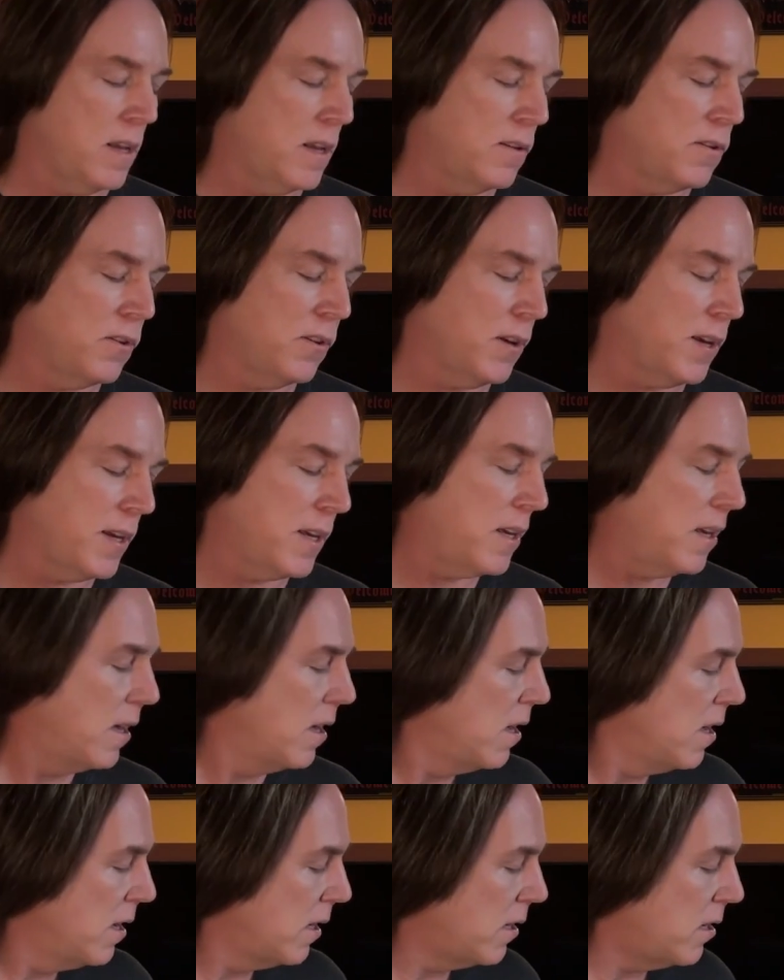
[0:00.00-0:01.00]
it's like,
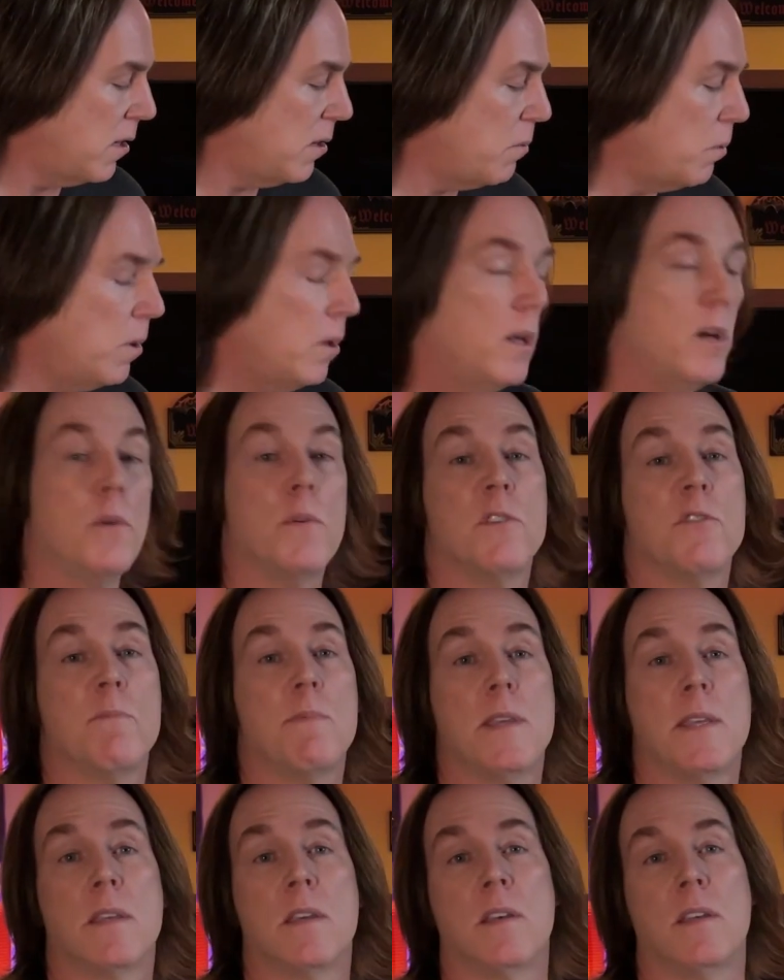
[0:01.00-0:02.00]
good will always
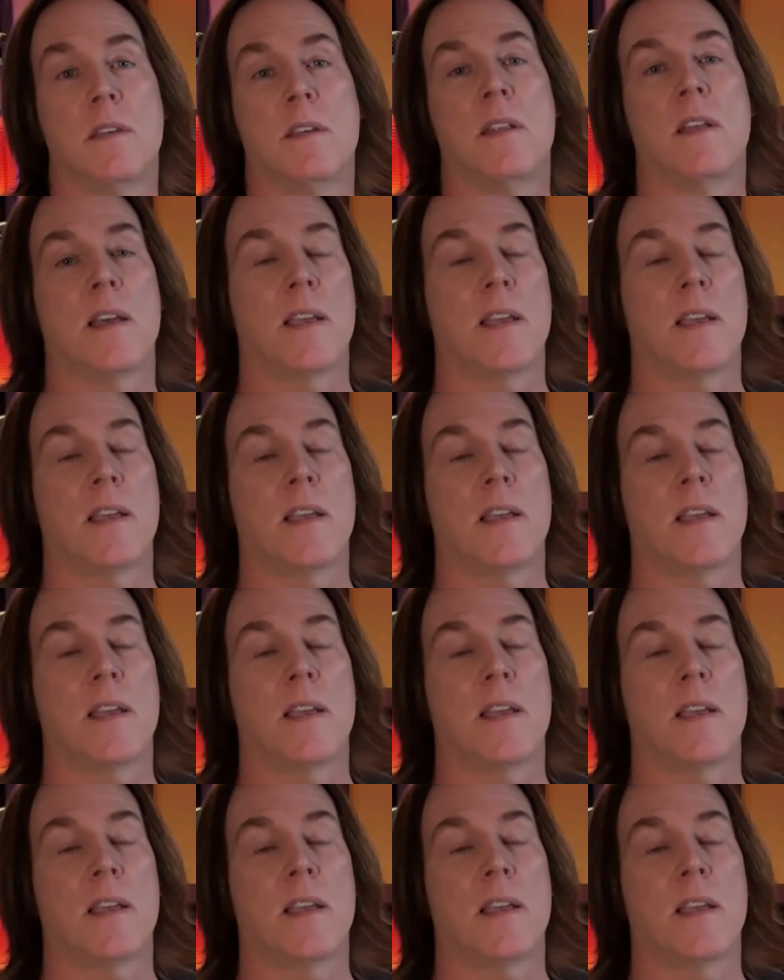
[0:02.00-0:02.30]
be good.